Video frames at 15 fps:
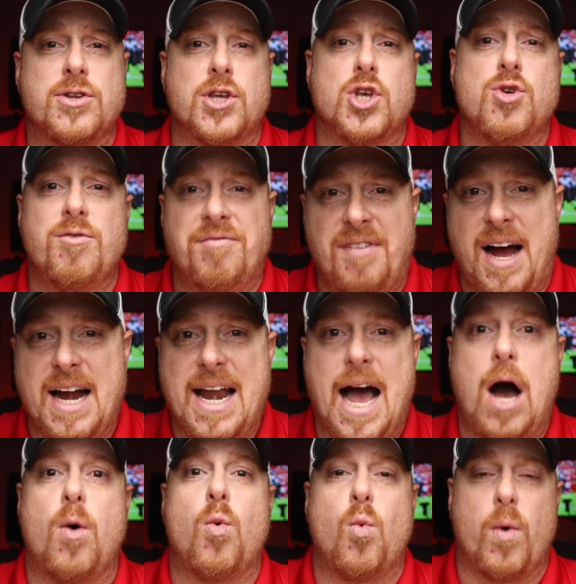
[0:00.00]
so that you find
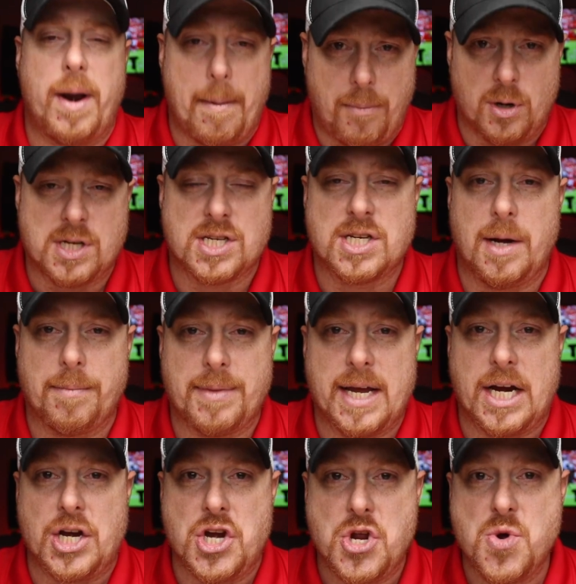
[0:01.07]
out when I put
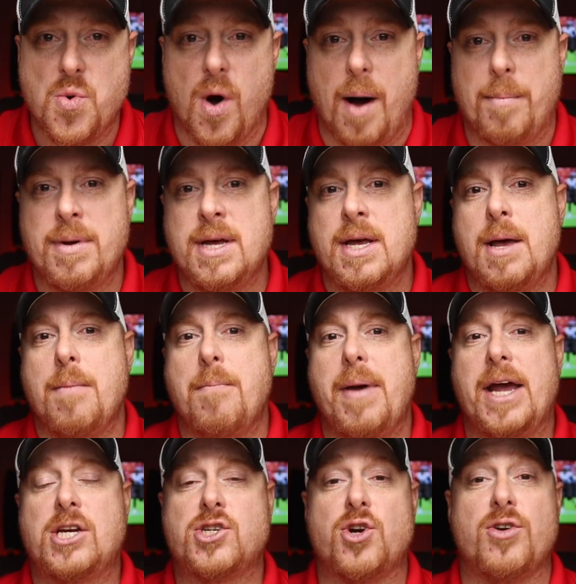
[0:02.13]
something new up.
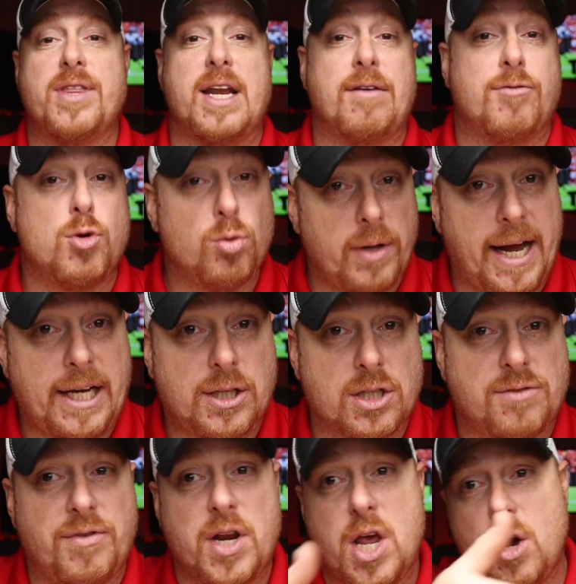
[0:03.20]
Make sure that if you like
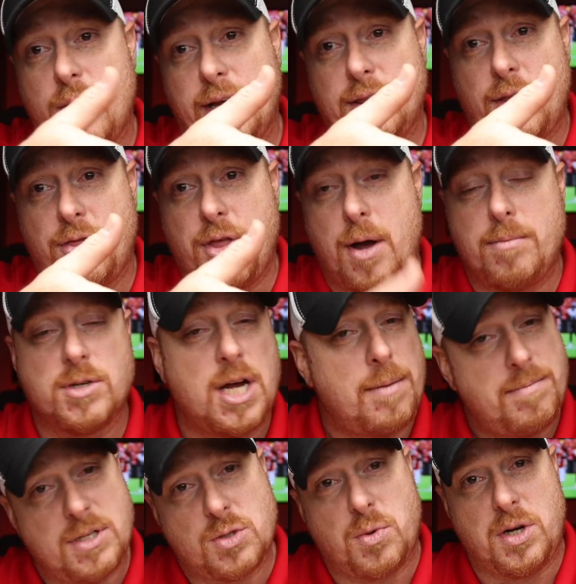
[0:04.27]
this video, hit the thumbs
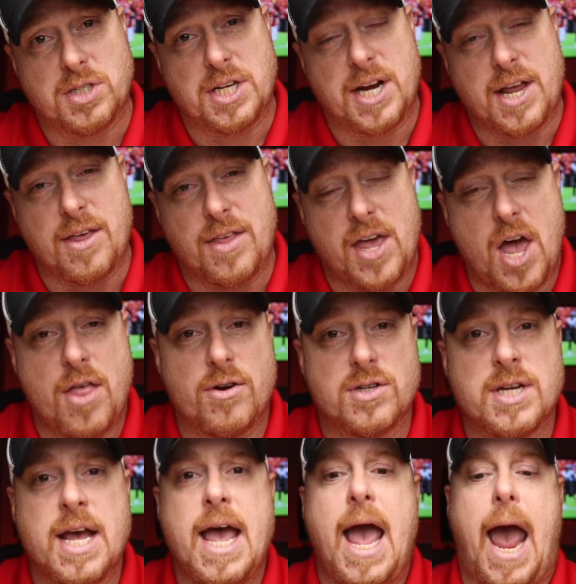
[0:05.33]
up, as well as any of the
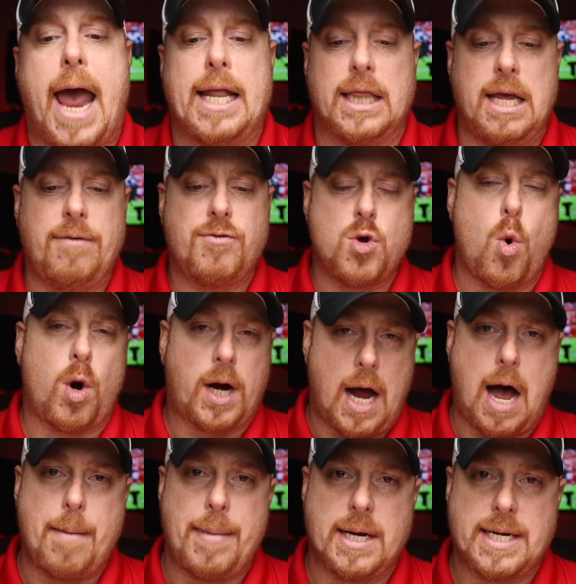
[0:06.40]
others, and leave your
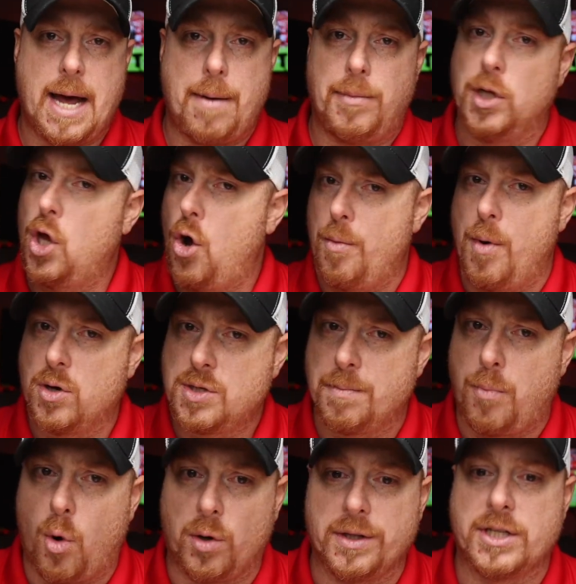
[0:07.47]
comment down below, most
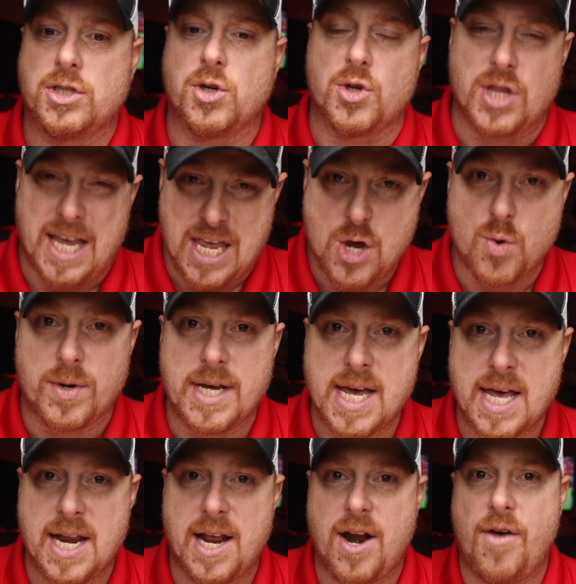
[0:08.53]
importantly, so that you can
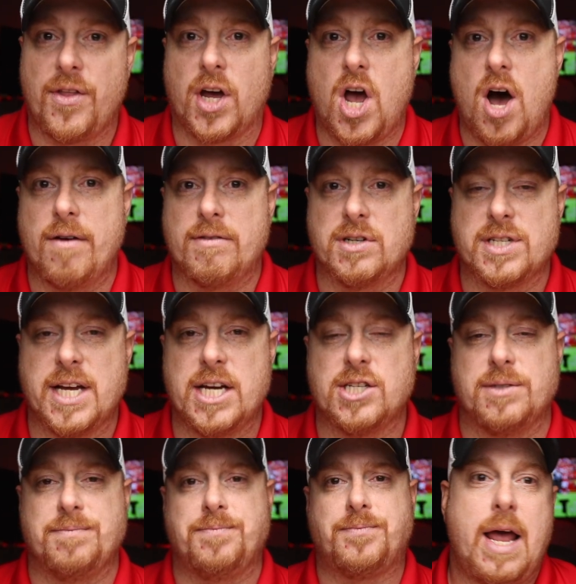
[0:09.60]
get in on the
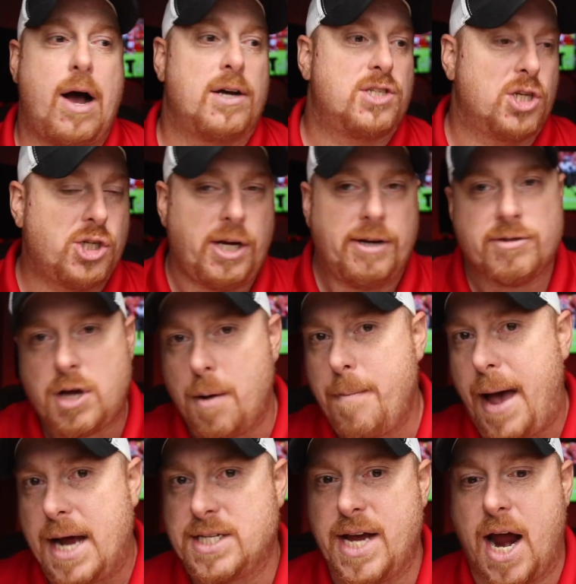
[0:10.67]
conversation. Now, as the Chiefs come
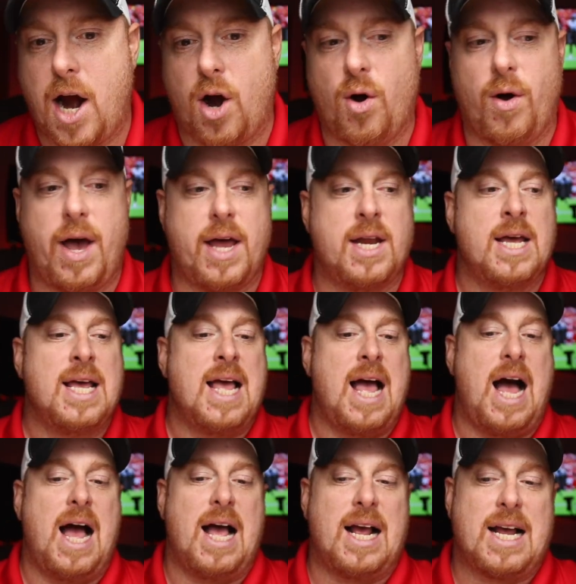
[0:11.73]
back to Arrowhead,
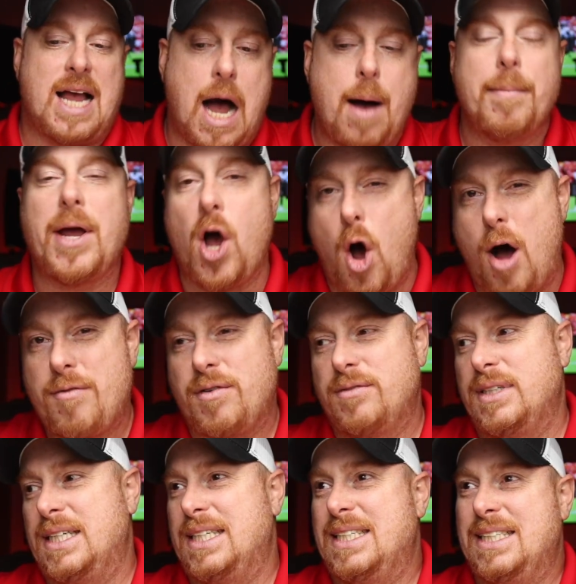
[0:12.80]
coming off
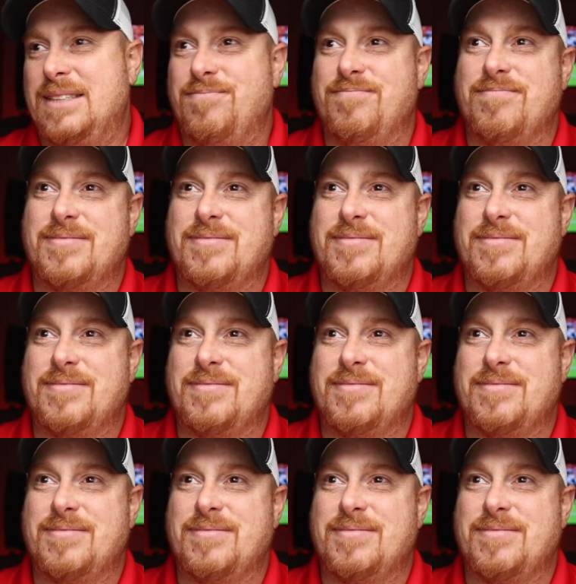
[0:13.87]
of a,